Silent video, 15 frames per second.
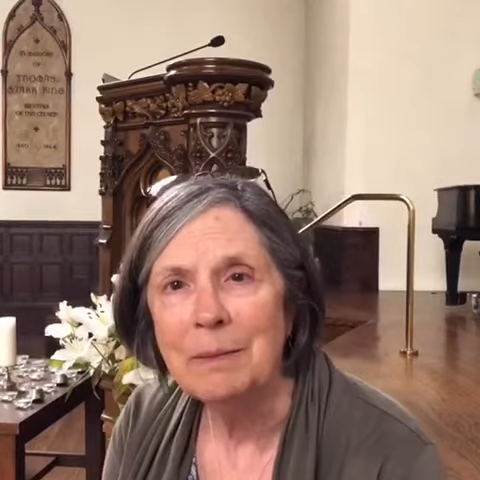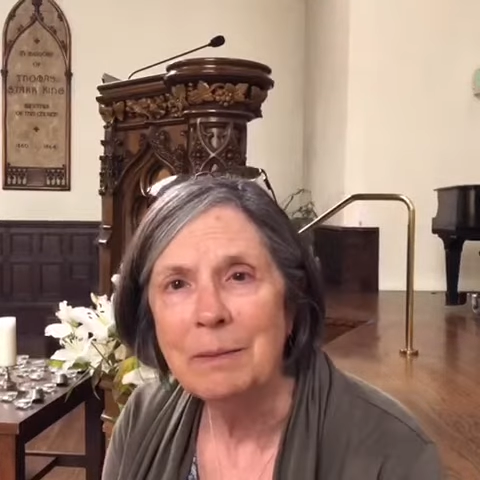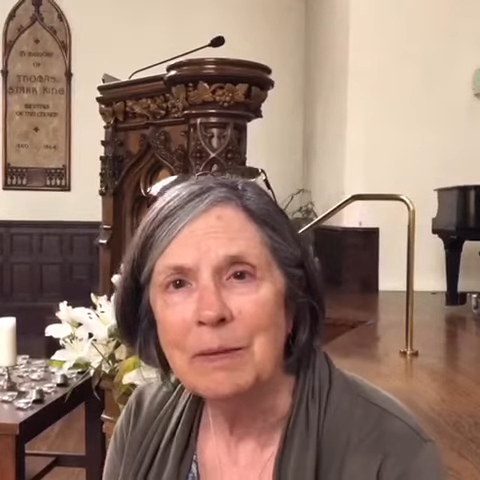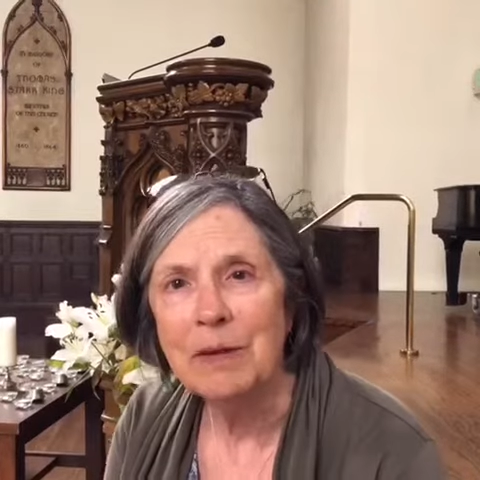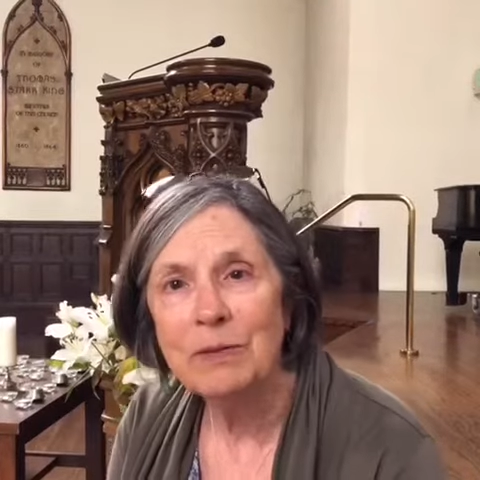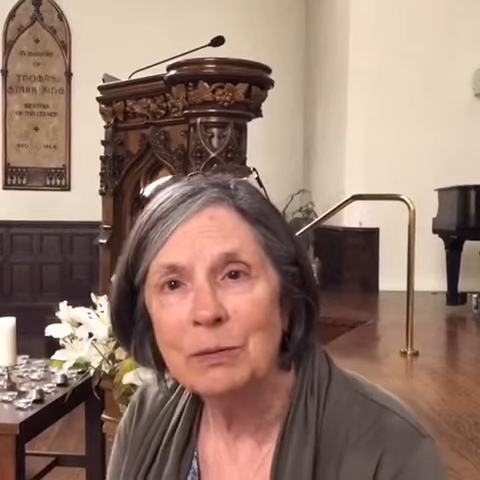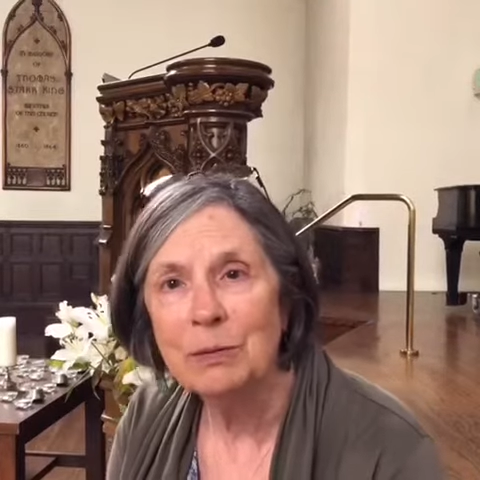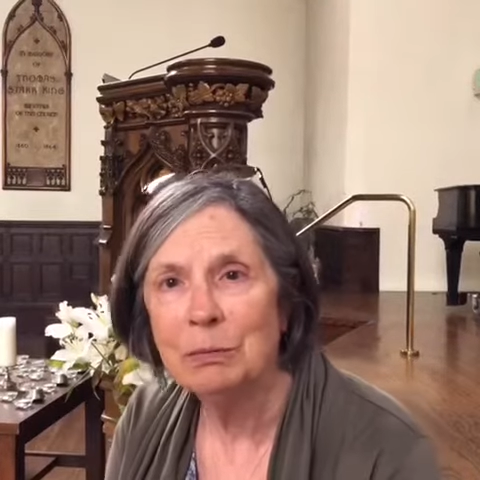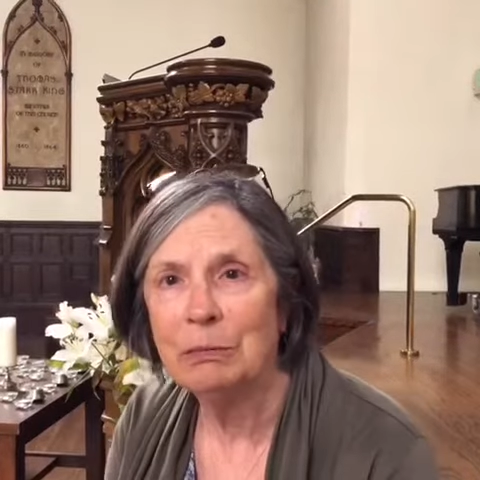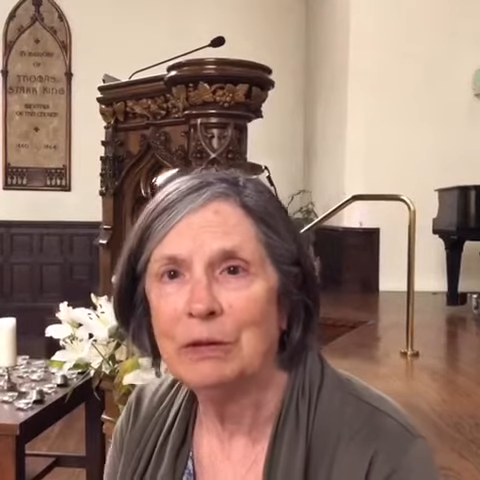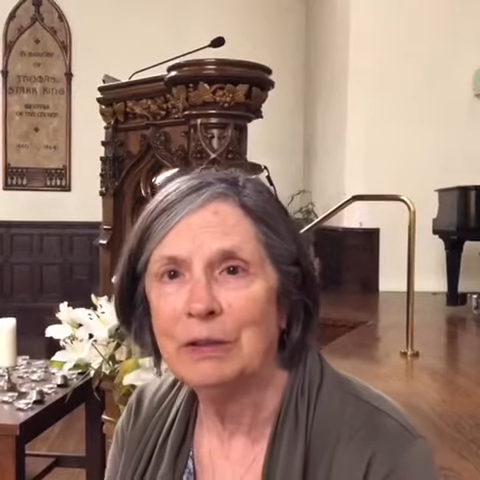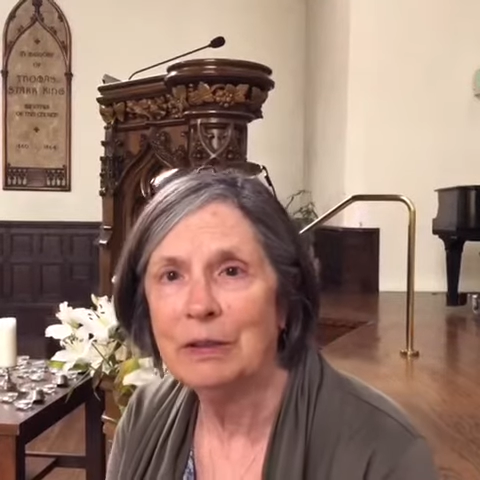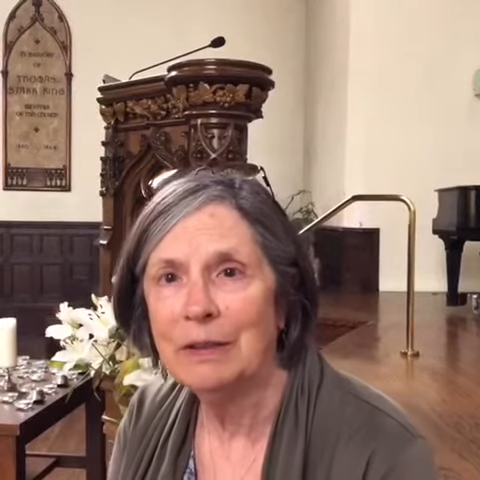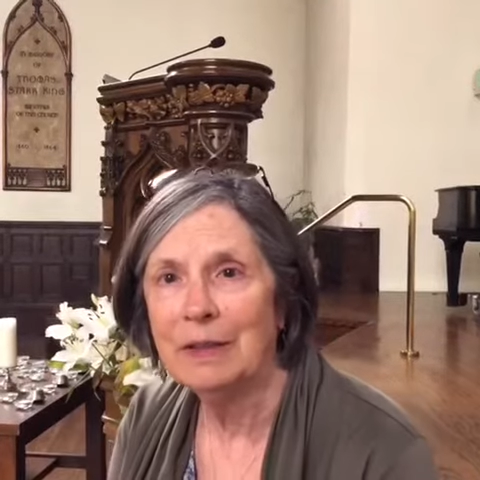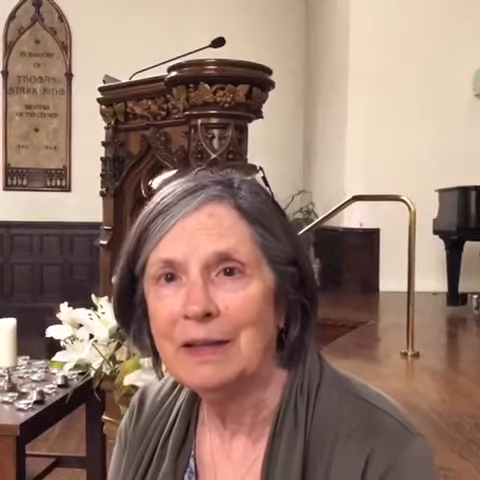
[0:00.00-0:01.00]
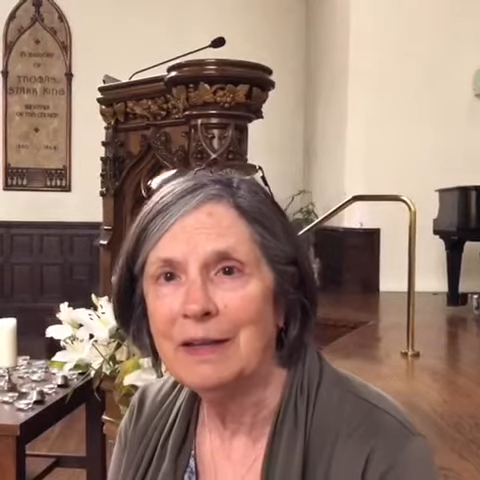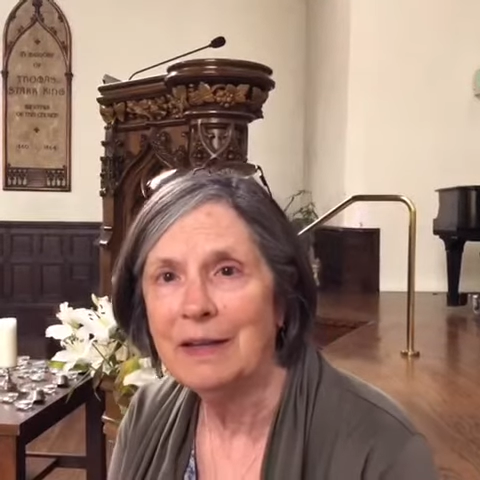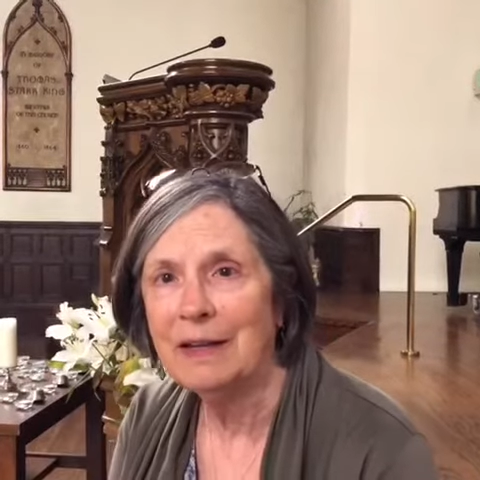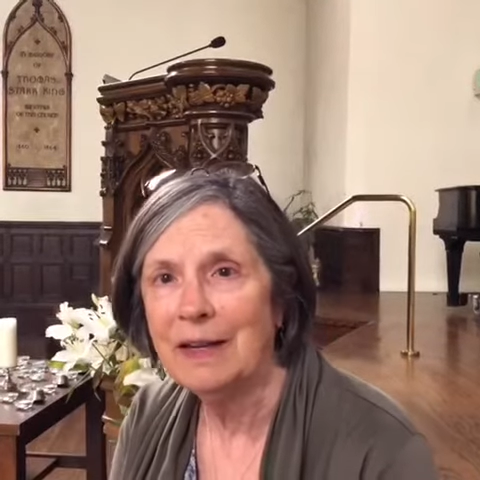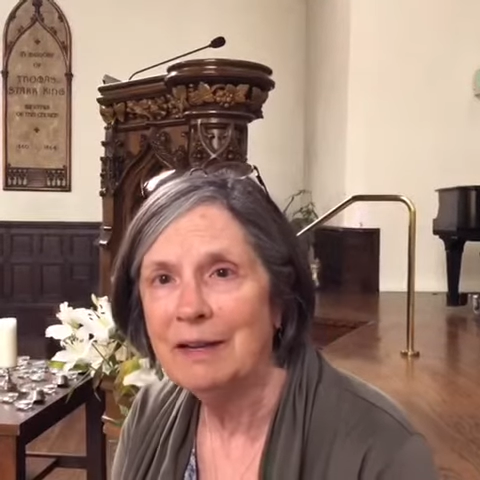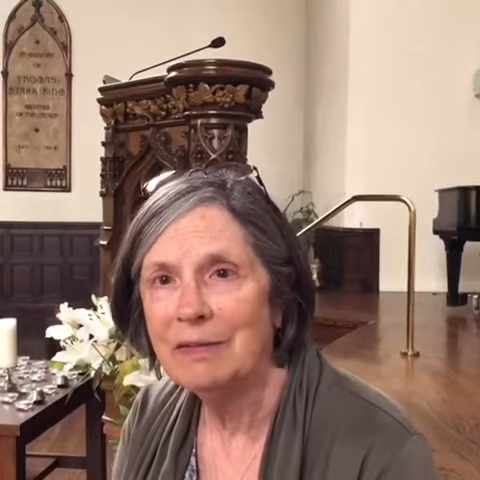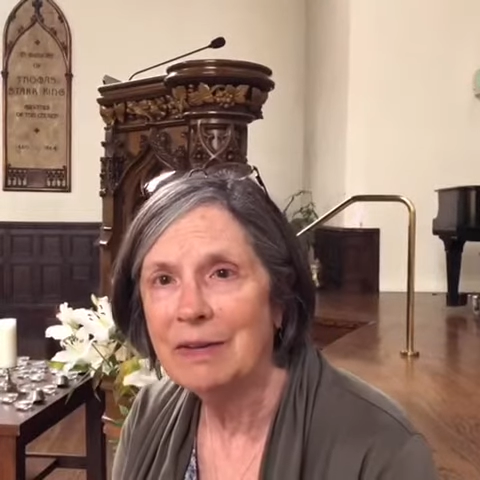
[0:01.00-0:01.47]
miserable
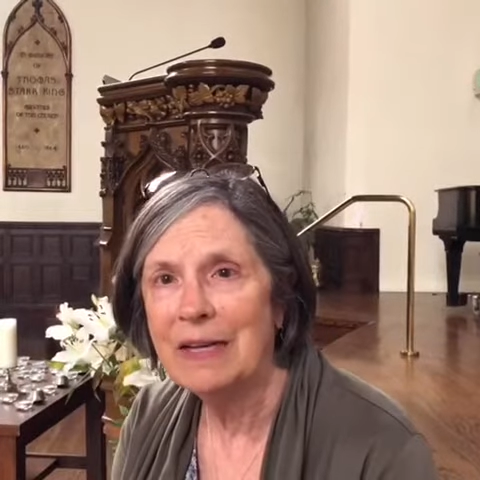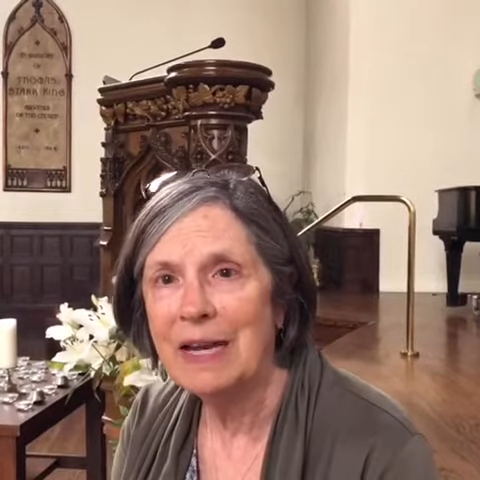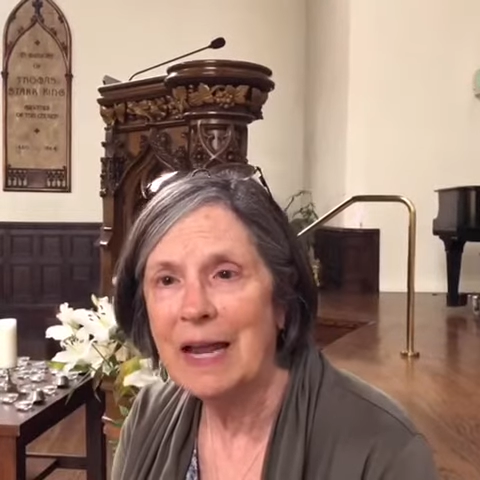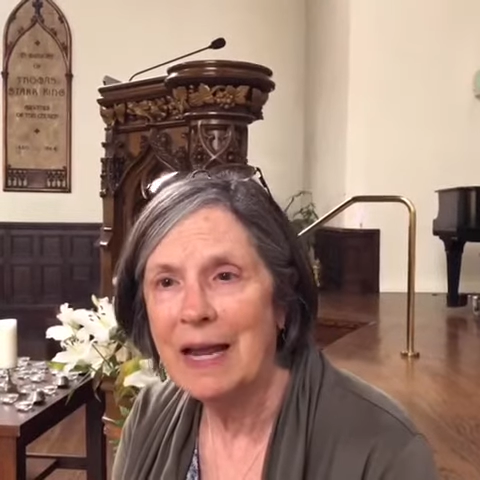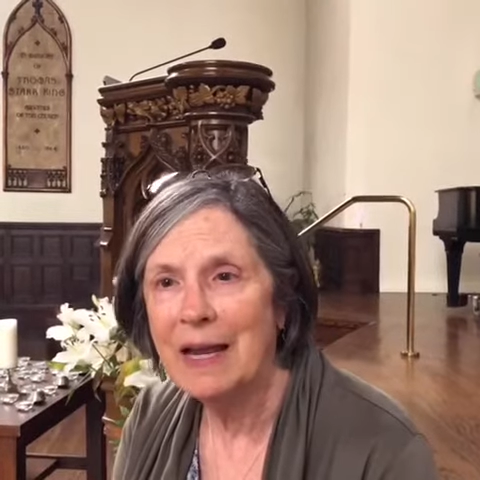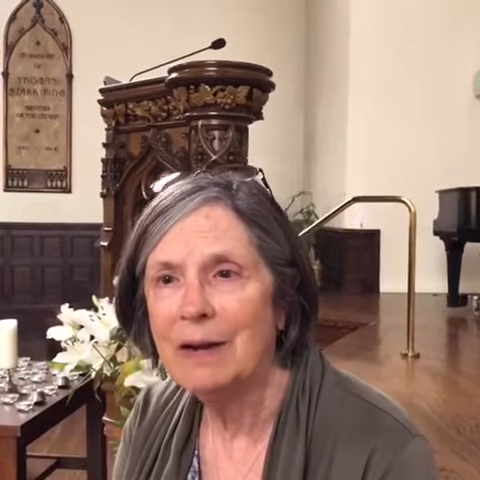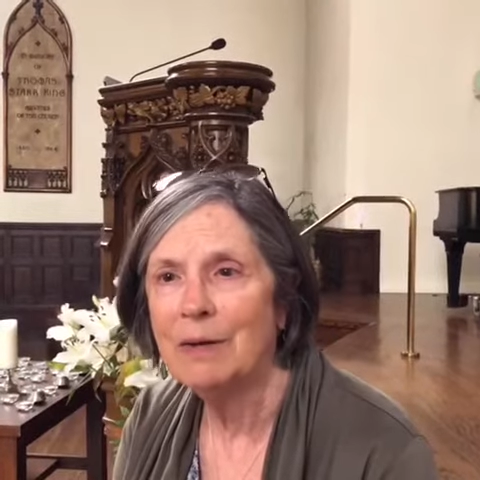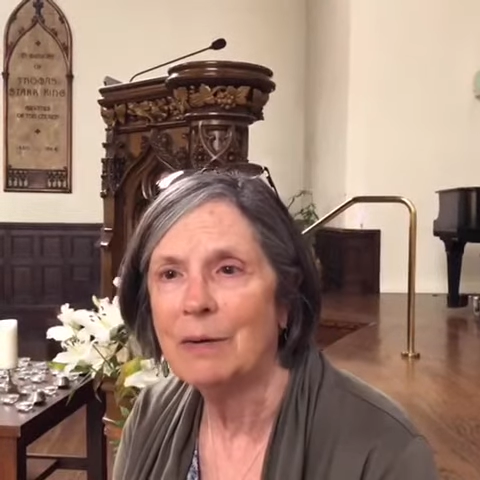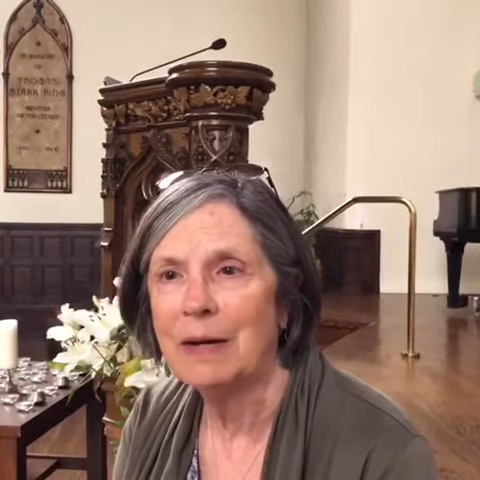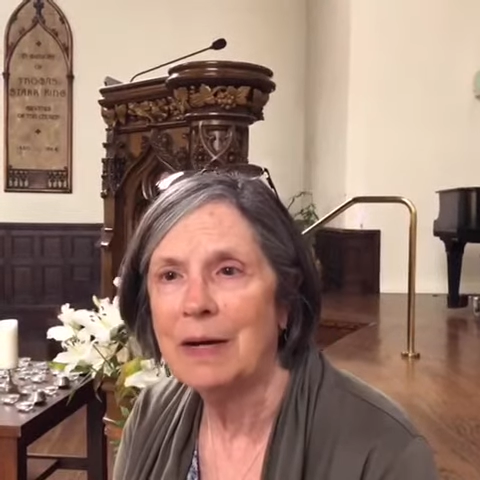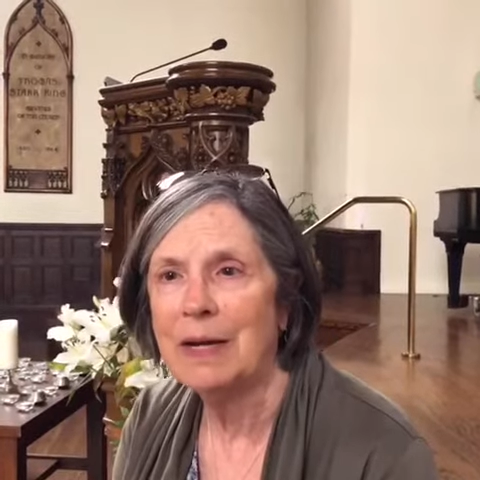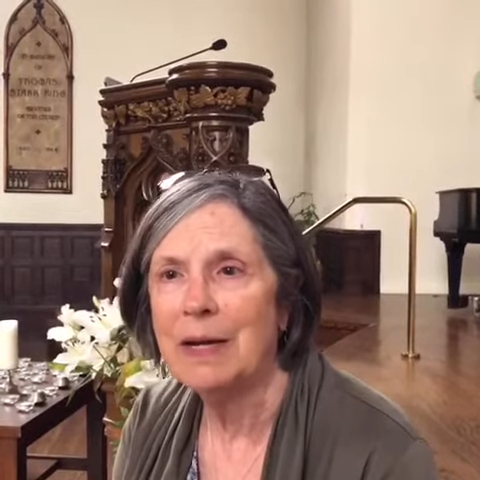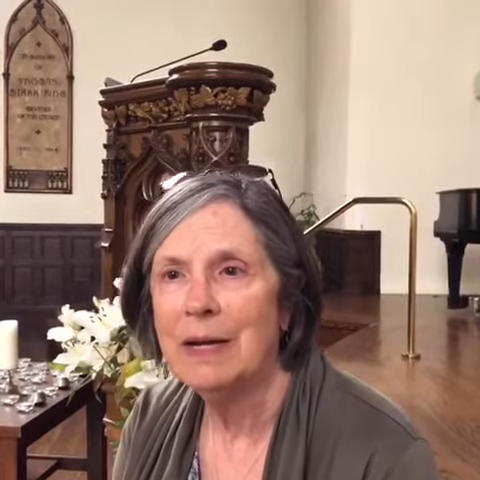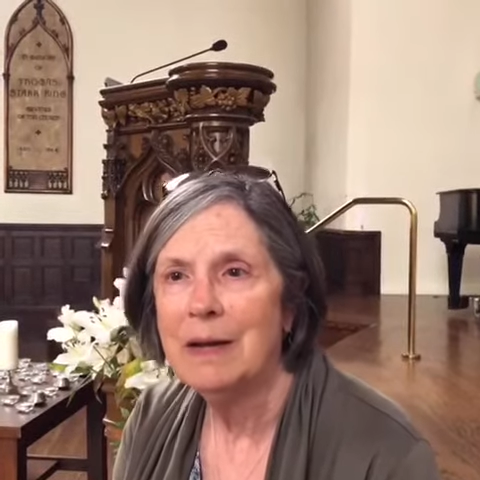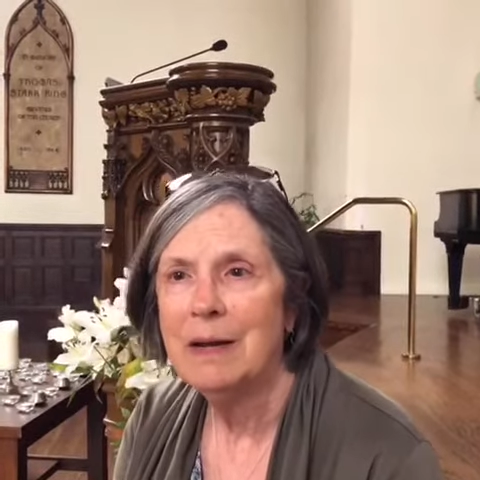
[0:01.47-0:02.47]
and even angry,